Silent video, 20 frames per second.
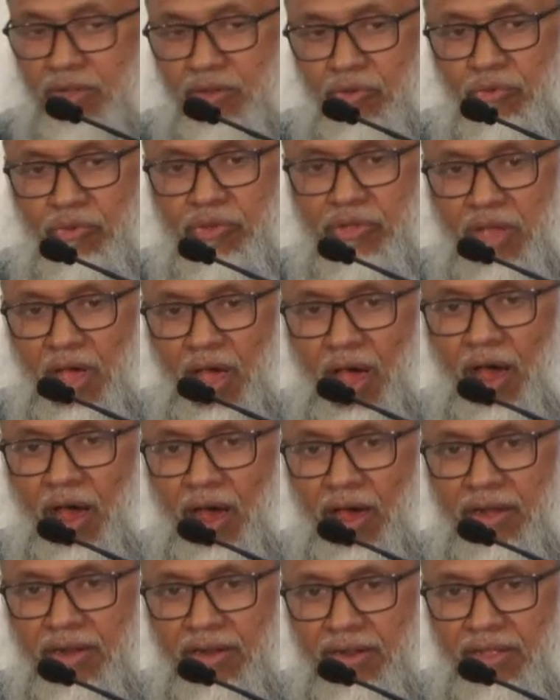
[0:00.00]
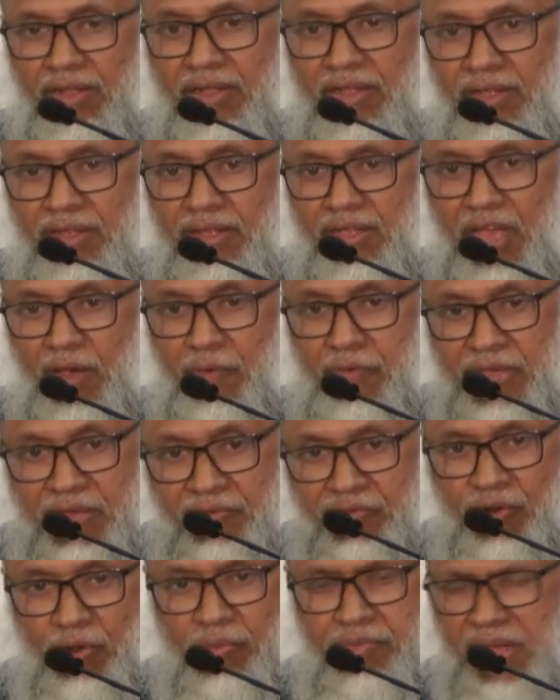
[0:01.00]
we are away
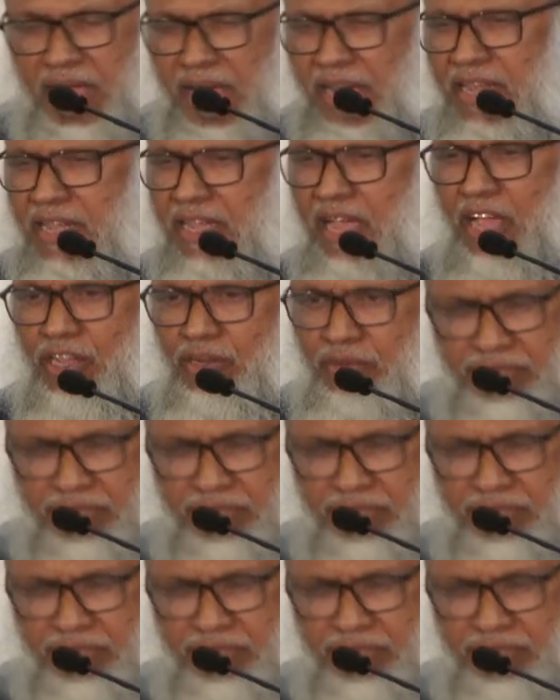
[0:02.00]
from any kind of